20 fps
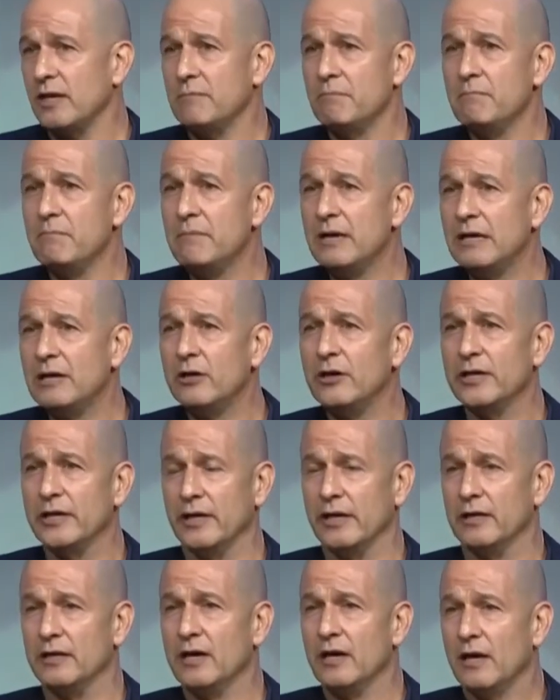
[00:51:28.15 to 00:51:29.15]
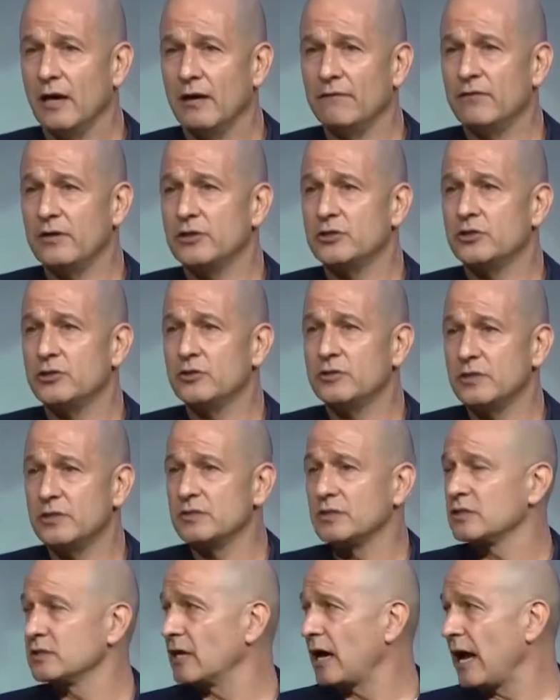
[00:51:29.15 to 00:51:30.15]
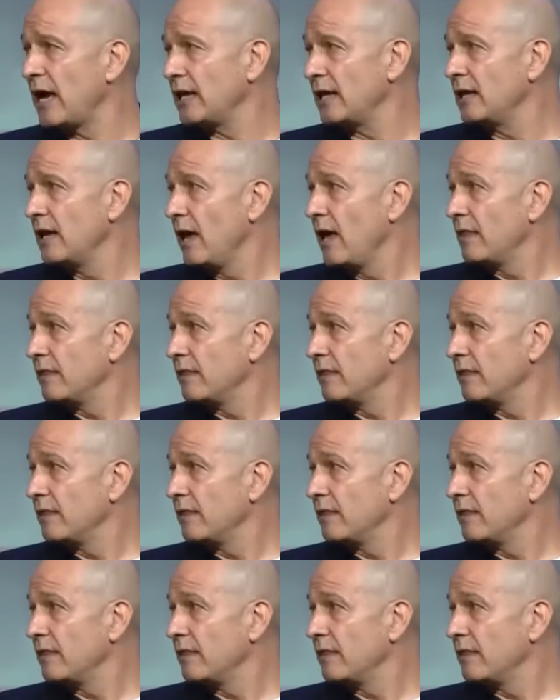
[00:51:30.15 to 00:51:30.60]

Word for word: myriad of issues in society